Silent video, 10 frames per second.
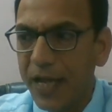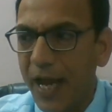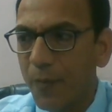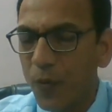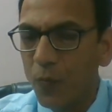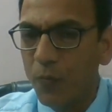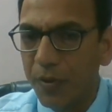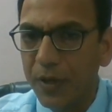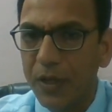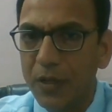the help of
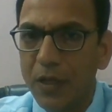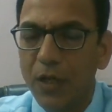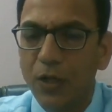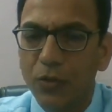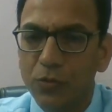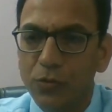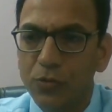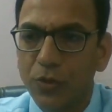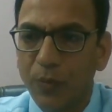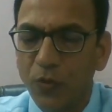burial
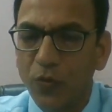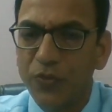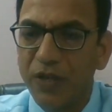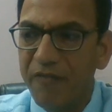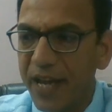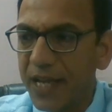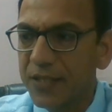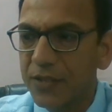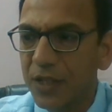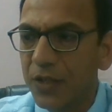to remove the
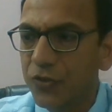waste.